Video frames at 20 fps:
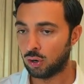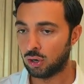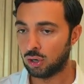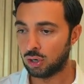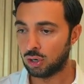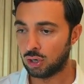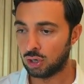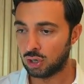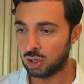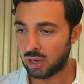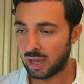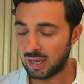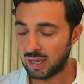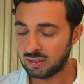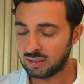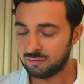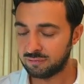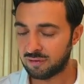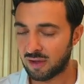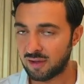
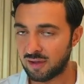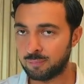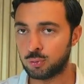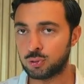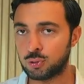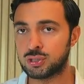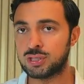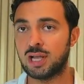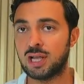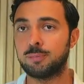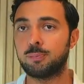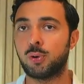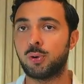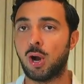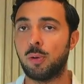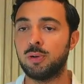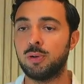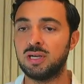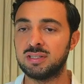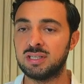85%
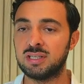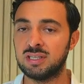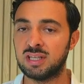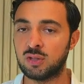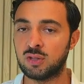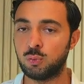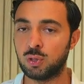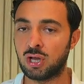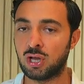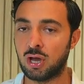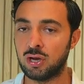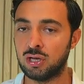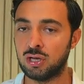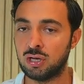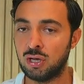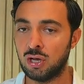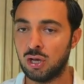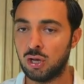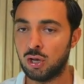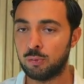probability that we're
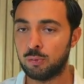gonna